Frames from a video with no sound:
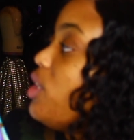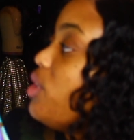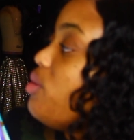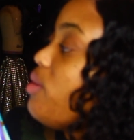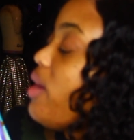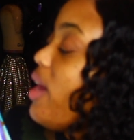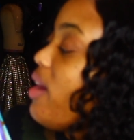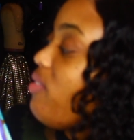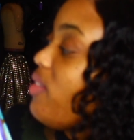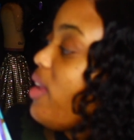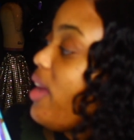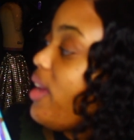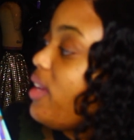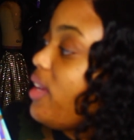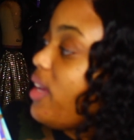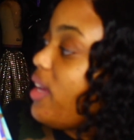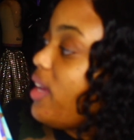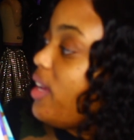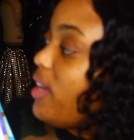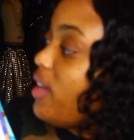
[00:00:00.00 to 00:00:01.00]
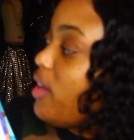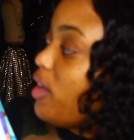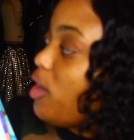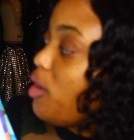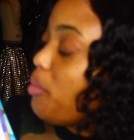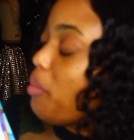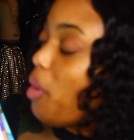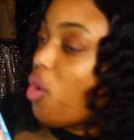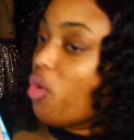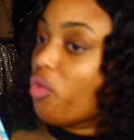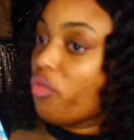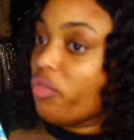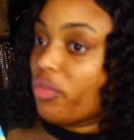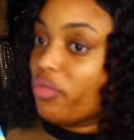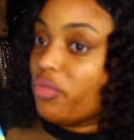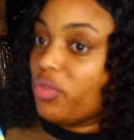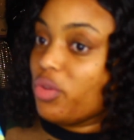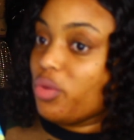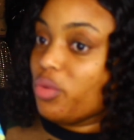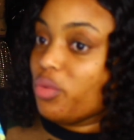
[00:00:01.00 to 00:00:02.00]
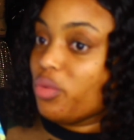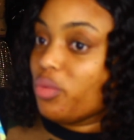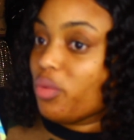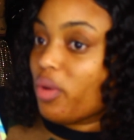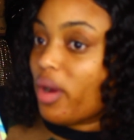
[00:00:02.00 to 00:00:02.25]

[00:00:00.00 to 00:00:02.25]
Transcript: you have like a overview,